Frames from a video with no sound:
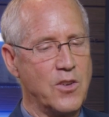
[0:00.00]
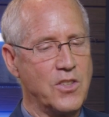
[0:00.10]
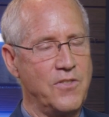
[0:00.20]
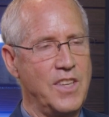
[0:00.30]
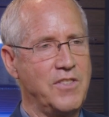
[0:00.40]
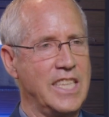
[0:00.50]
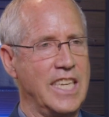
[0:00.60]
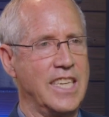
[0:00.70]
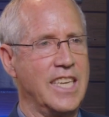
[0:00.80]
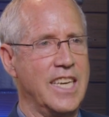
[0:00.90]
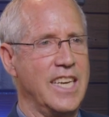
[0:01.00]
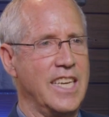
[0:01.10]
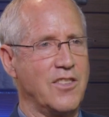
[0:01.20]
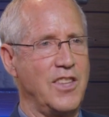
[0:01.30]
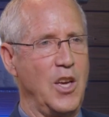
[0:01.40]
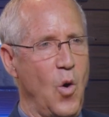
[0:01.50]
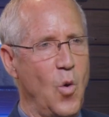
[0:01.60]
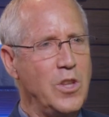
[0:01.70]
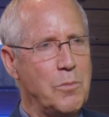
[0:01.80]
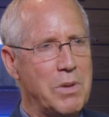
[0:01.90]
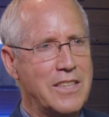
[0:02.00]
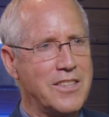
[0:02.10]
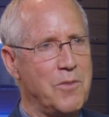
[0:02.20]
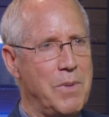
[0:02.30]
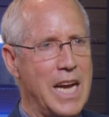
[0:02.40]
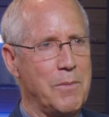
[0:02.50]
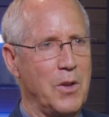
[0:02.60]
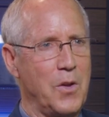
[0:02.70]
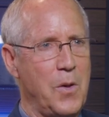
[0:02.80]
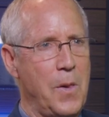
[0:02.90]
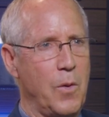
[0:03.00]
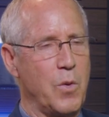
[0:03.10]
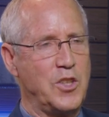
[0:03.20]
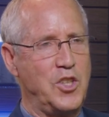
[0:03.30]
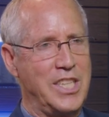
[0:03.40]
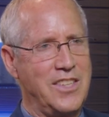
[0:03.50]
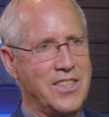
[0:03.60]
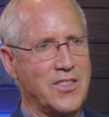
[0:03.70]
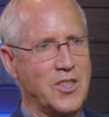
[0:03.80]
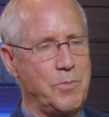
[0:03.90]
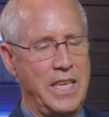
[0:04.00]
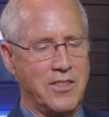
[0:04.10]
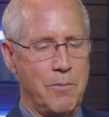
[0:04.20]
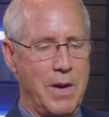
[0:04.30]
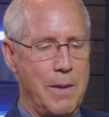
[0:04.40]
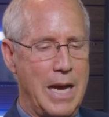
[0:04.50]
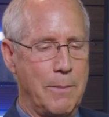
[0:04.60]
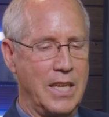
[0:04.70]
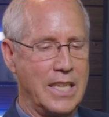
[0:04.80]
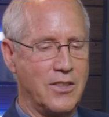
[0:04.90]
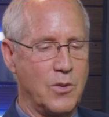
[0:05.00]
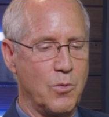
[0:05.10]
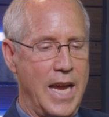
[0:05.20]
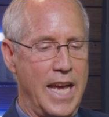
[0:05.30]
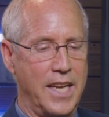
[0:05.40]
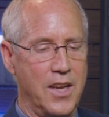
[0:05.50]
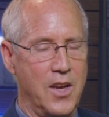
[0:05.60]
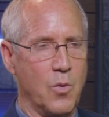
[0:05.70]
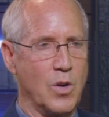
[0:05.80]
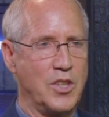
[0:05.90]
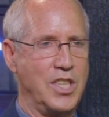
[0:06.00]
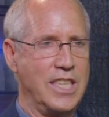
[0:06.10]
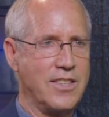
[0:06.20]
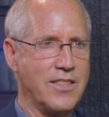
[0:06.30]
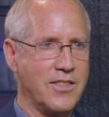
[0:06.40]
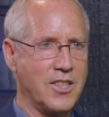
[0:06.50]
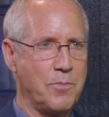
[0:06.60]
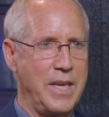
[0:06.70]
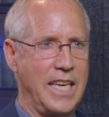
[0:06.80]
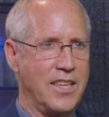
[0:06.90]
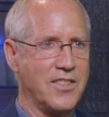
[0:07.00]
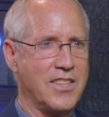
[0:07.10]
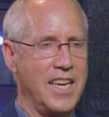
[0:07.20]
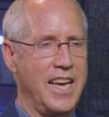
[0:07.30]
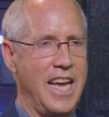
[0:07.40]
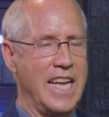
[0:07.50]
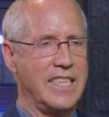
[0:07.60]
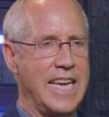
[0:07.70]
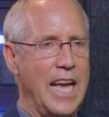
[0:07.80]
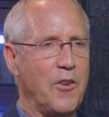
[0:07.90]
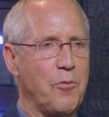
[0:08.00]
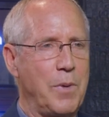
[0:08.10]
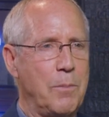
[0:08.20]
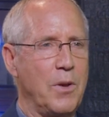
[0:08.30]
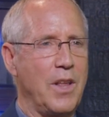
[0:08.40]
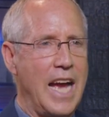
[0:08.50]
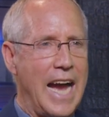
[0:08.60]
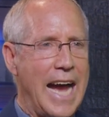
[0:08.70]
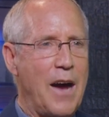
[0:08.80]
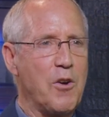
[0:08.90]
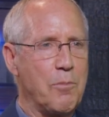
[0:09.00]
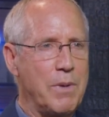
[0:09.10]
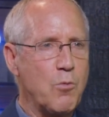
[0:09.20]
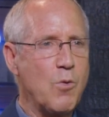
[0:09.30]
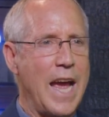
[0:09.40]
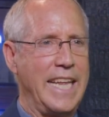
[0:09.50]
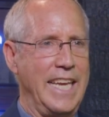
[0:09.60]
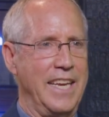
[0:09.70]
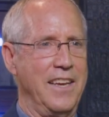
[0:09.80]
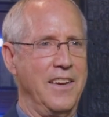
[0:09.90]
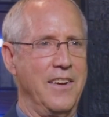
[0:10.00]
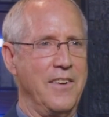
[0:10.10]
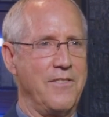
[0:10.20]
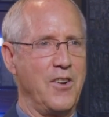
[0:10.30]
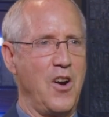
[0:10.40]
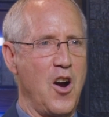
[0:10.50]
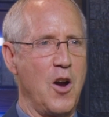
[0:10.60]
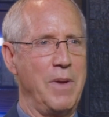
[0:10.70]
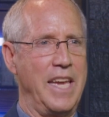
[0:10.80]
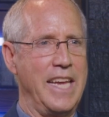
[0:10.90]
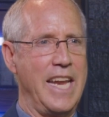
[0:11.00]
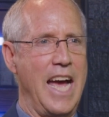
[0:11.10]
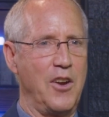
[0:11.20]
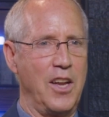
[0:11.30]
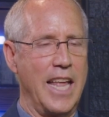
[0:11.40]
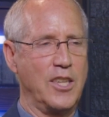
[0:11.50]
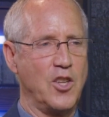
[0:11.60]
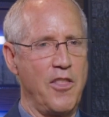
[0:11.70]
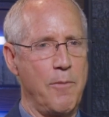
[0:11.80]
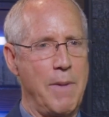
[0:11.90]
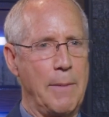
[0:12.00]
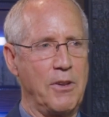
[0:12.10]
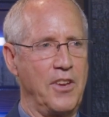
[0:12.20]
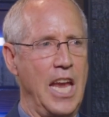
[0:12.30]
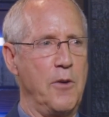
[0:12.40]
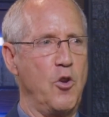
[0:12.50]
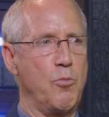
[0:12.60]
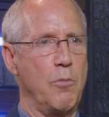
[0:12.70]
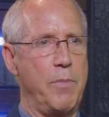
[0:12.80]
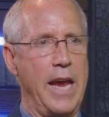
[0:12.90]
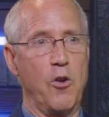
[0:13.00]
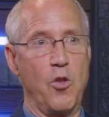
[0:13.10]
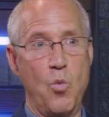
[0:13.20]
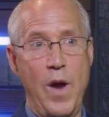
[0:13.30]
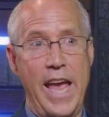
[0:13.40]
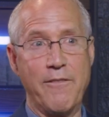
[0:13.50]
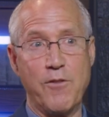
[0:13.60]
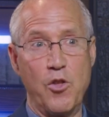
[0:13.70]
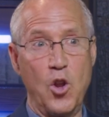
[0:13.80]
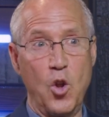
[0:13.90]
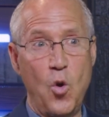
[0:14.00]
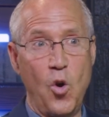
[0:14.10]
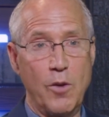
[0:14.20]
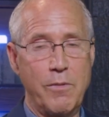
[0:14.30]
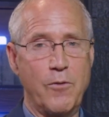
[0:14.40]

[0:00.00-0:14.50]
verse fifteen is the only place in the Bible where Jesus speaks, in my Bible it's in red, mm-hmm. where Jesus speaks and tells people how to be ready yes. for Armageddon, how, like John the Baptist came to prepare the way for the Lord